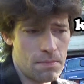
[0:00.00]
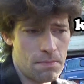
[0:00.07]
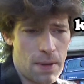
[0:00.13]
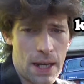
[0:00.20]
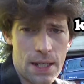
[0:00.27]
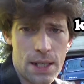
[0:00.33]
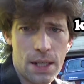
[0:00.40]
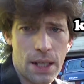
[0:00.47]

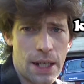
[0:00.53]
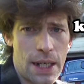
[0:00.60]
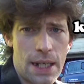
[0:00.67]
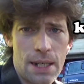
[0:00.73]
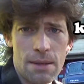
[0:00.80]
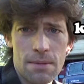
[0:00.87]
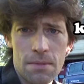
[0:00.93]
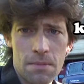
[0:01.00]

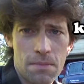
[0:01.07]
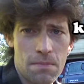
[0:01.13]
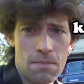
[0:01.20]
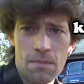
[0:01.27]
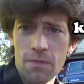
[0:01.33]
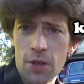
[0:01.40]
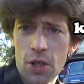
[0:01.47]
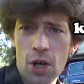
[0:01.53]
Basically,
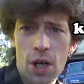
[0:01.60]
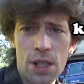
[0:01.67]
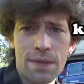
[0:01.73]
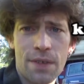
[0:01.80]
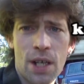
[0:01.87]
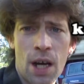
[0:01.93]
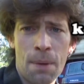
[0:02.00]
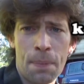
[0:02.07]
for the cost
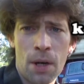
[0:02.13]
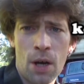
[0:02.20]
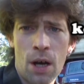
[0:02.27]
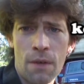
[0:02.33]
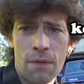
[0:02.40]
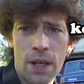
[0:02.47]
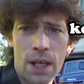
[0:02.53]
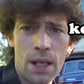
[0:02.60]
of a cup of
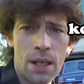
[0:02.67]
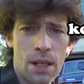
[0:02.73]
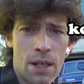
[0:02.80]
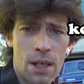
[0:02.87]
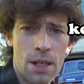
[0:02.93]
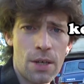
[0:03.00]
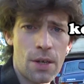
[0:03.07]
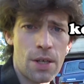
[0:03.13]
coffee,
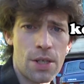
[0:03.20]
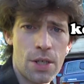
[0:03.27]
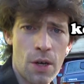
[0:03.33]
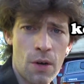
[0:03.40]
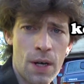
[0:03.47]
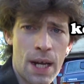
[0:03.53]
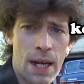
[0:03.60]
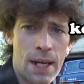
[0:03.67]
you can
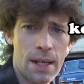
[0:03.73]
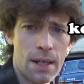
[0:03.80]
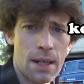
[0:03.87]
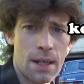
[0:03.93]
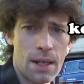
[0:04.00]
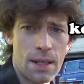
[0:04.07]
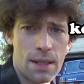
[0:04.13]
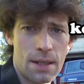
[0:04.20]
donate
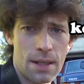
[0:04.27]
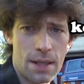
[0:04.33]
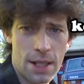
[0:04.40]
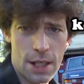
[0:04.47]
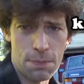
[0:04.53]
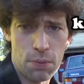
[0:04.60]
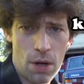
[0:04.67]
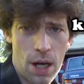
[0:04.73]
to
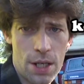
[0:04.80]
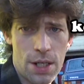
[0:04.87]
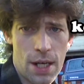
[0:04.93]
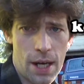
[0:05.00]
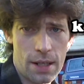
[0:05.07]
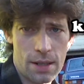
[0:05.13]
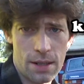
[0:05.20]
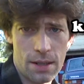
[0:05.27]
this
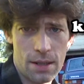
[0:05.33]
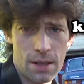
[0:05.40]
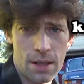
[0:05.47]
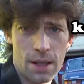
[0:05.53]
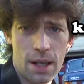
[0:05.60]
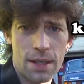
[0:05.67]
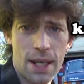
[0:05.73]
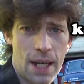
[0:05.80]
project.
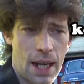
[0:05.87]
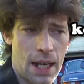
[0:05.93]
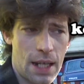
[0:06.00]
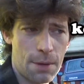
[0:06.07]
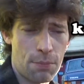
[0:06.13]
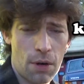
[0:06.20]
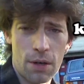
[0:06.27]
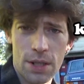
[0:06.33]
I'll take
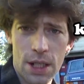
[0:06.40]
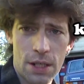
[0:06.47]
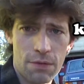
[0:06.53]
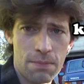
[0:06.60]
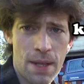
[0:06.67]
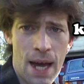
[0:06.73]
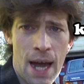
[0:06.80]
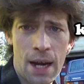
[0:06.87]
any of the proceeds
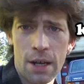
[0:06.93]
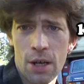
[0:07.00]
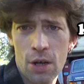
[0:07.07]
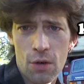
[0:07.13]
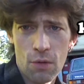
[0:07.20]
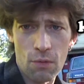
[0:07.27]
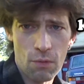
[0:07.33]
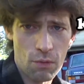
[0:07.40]
from that
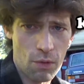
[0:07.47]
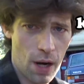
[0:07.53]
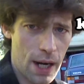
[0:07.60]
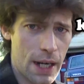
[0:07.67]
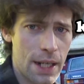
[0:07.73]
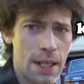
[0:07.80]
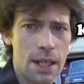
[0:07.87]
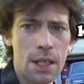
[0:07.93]

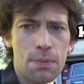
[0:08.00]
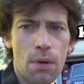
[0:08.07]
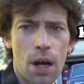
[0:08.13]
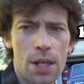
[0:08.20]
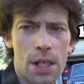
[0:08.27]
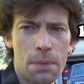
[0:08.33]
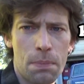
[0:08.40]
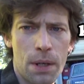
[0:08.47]
right into this
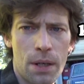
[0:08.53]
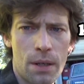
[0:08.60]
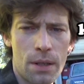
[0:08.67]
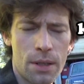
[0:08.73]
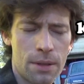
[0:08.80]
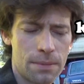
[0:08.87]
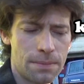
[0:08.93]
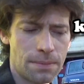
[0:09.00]
project
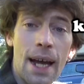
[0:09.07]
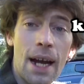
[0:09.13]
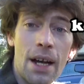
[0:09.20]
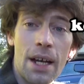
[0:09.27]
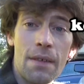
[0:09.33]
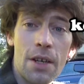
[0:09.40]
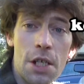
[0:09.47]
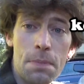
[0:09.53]
build, and
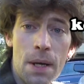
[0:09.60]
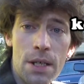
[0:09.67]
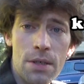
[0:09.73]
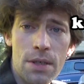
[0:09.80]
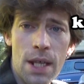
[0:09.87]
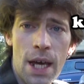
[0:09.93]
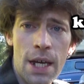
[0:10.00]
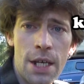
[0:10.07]
I'll give you a
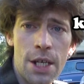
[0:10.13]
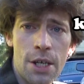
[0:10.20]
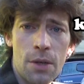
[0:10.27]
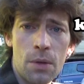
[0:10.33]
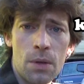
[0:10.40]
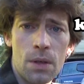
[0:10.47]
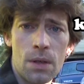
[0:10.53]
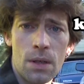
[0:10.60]
special thank
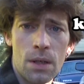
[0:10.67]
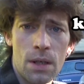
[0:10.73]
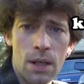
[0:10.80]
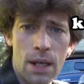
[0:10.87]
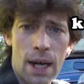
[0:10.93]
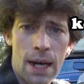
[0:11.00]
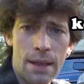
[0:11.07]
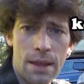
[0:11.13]
you
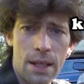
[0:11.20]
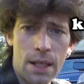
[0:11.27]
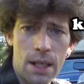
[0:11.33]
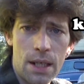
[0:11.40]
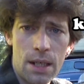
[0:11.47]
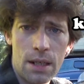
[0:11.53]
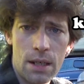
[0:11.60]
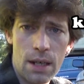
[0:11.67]
at
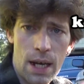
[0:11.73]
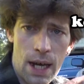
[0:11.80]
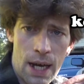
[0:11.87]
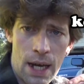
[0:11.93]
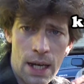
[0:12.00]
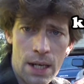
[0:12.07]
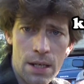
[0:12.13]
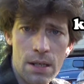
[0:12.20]
the
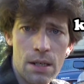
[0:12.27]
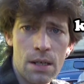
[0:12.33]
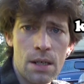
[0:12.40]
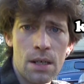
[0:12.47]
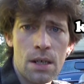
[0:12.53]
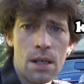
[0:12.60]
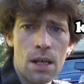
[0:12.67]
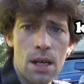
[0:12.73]
end
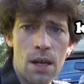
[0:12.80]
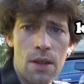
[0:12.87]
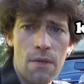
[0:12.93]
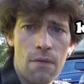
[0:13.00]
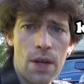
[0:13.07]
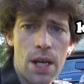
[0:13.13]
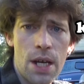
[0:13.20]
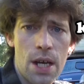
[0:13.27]
of
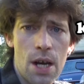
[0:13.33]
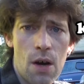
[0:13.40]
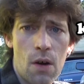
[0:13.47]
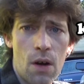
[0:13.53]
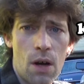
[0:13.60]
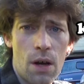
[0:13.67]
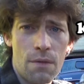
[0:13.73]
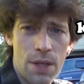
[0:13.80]
the
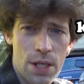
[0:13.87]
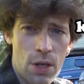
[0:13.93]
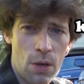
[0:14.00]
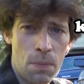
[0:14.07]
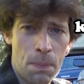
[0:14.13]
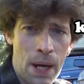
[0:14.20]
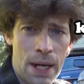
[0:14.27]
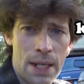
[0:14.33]
video of this
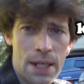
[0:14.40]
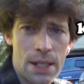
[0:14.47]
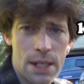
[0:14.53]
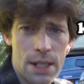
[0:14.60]
whole painting